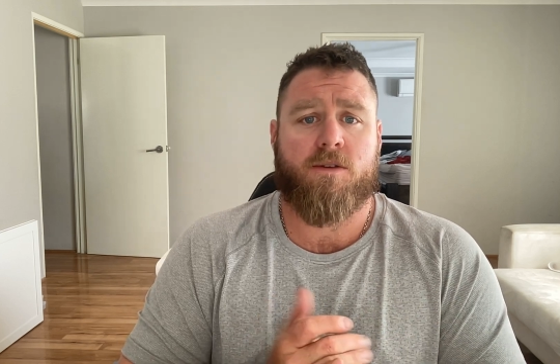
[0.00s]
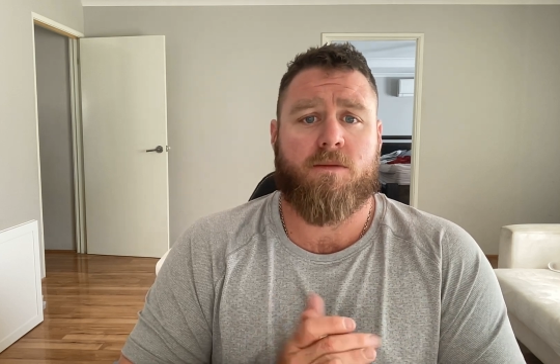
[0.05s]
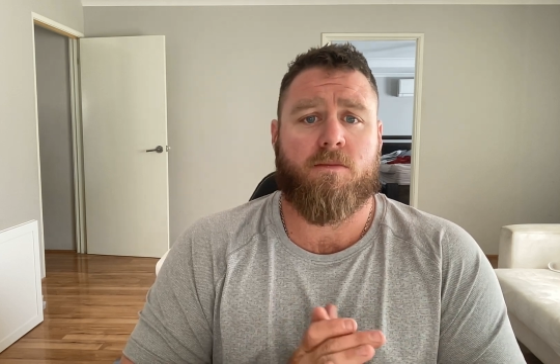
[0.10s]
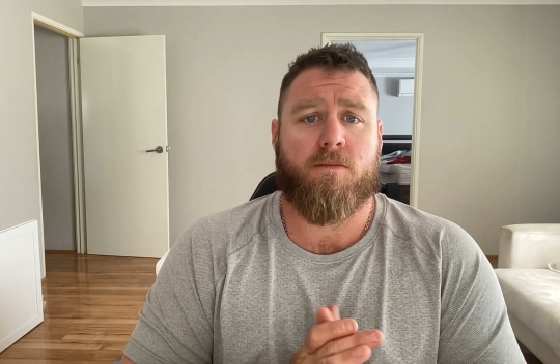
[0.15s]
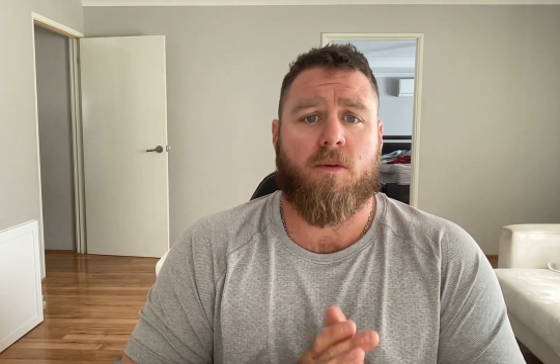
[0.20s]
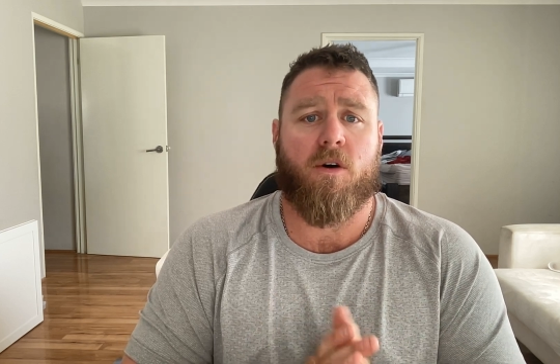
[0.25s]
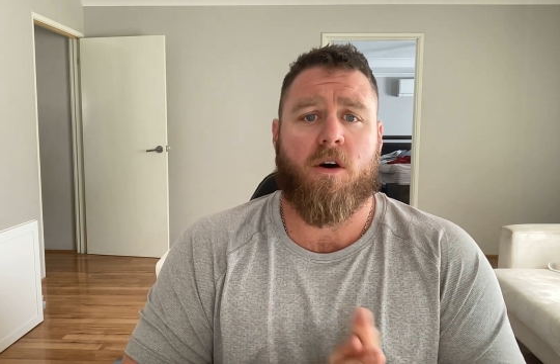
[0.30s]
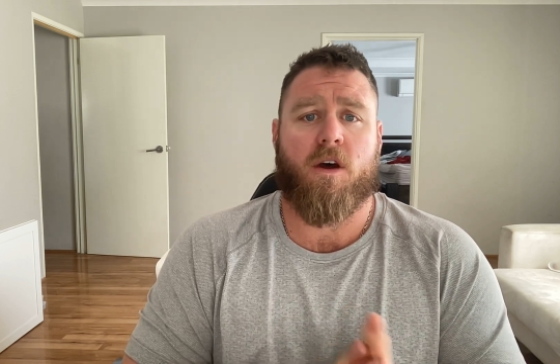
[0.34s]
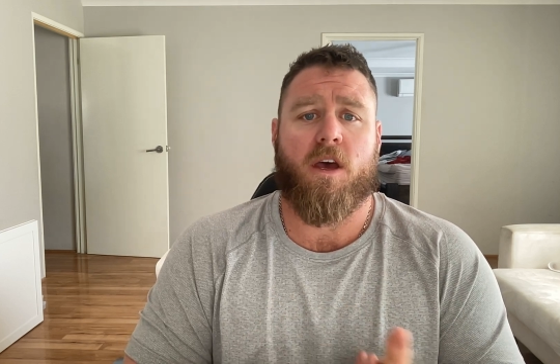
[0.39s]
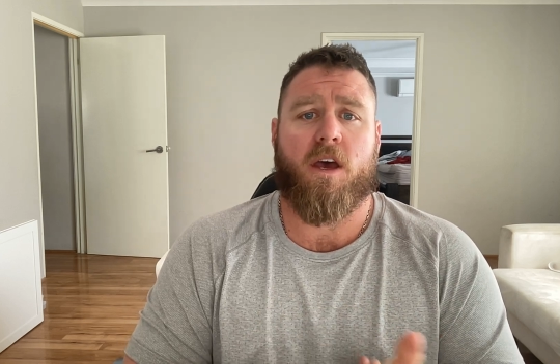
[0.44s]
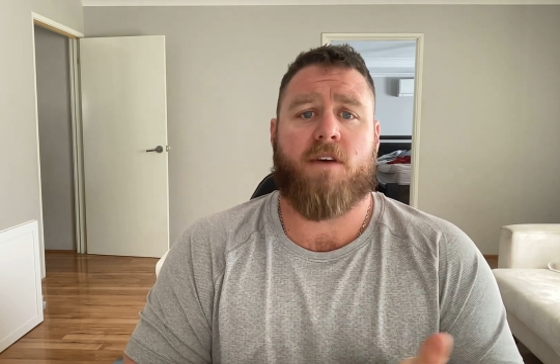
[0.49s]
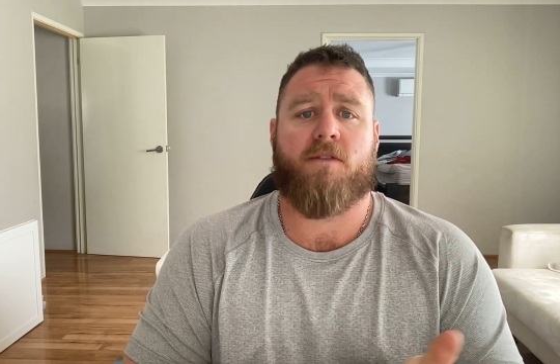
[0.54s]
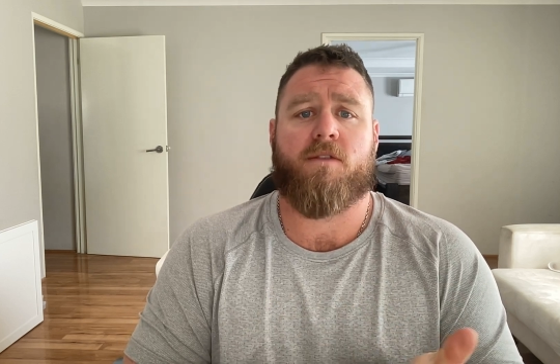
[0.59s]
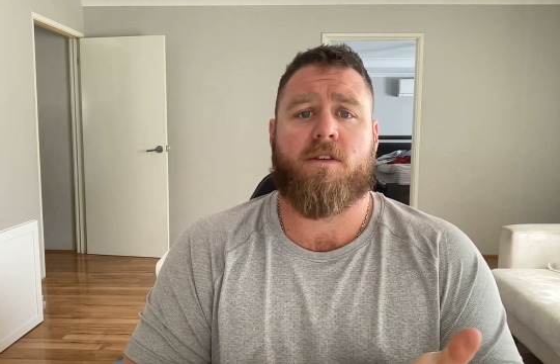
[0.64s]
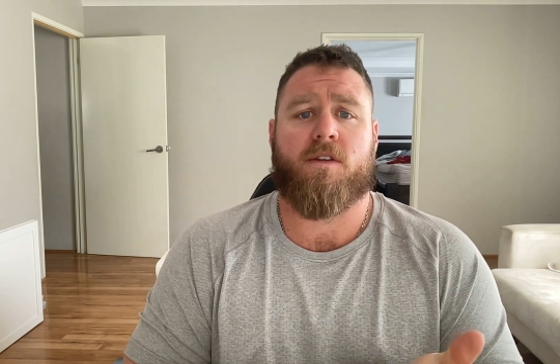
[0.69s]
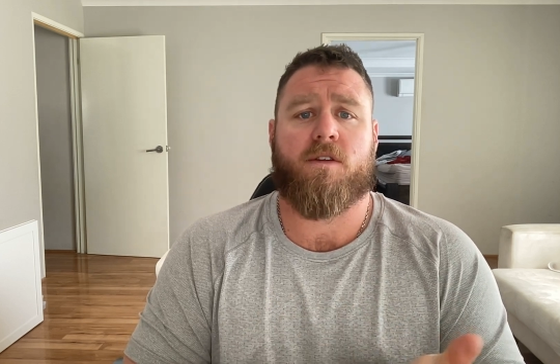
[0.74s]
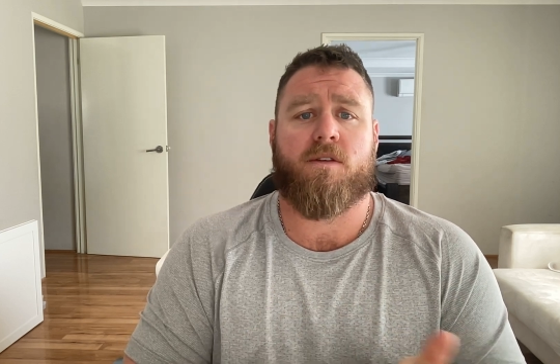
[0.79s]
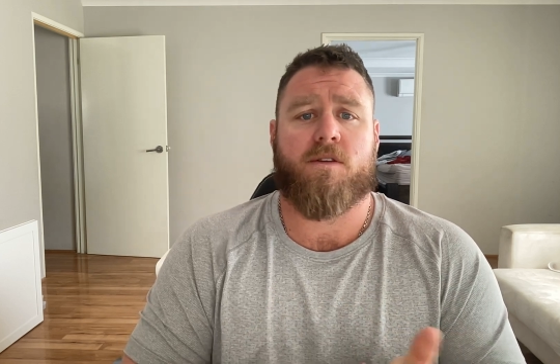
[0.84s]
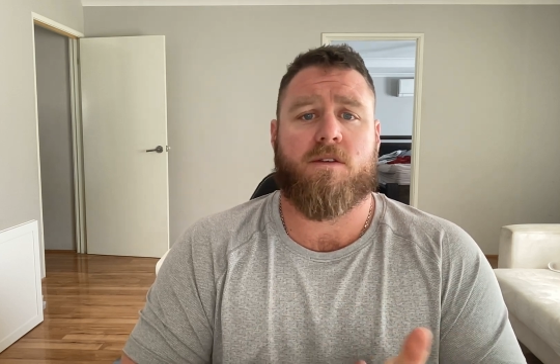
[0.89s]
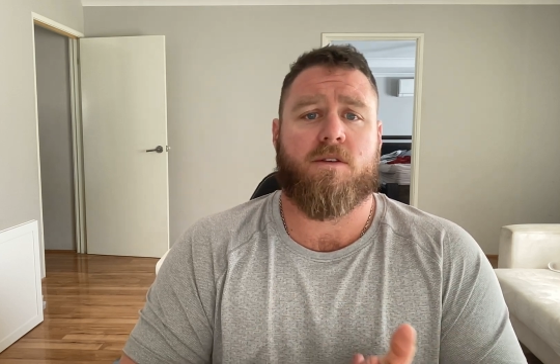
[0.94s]
my
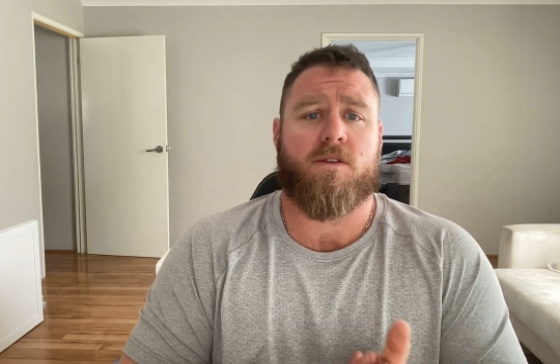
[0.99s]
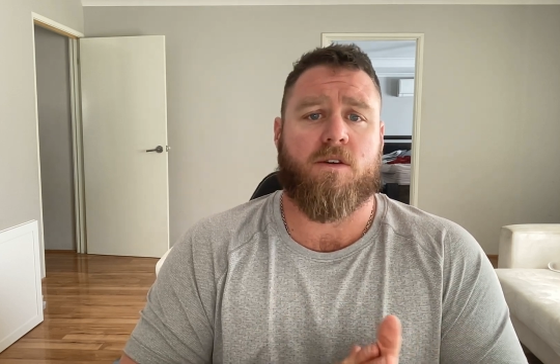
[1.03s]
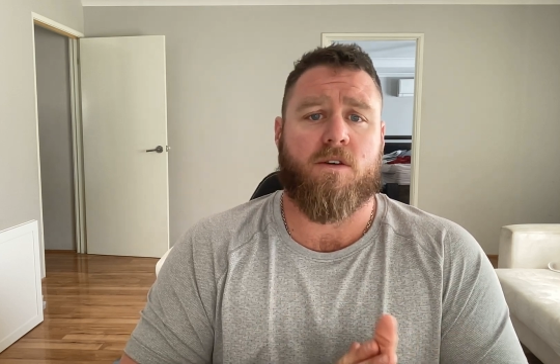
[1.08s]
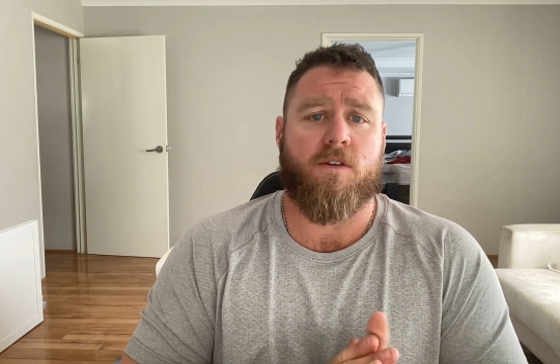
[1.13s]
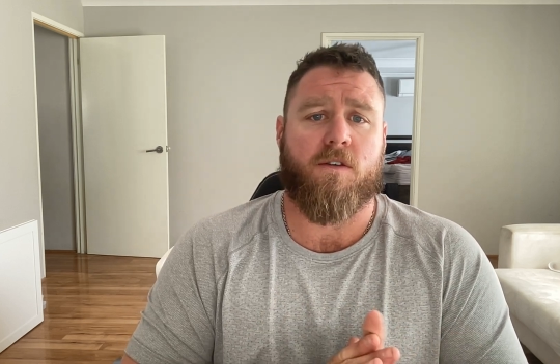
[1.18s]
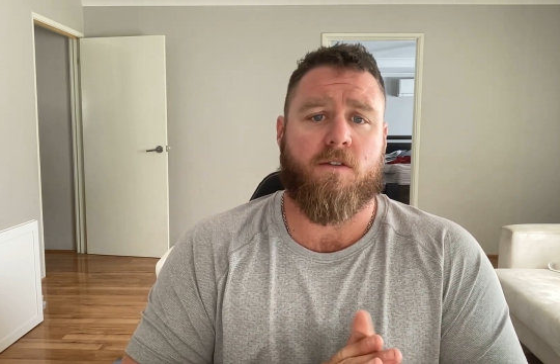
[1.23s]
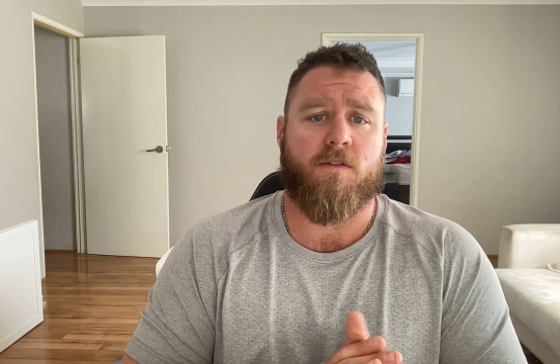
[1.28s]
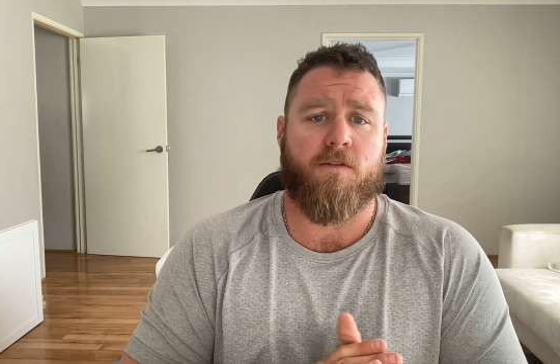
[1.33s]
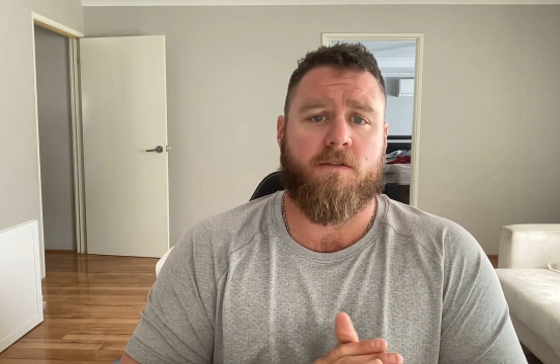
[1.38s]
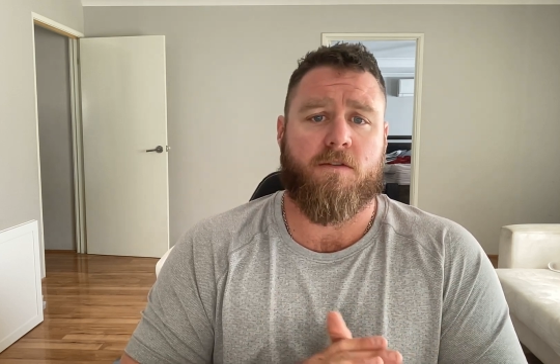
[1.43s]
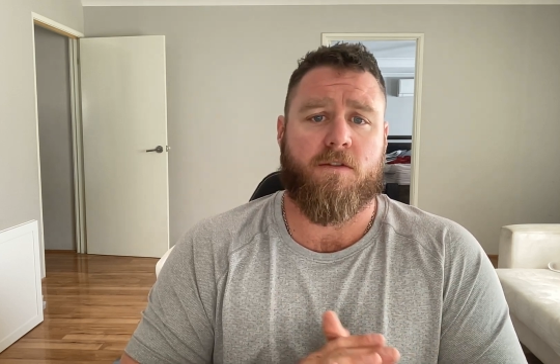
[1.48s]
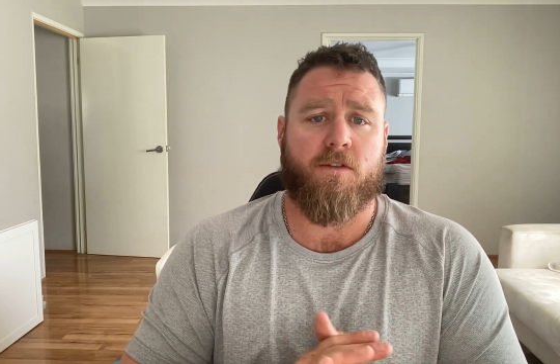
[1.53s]
evidence of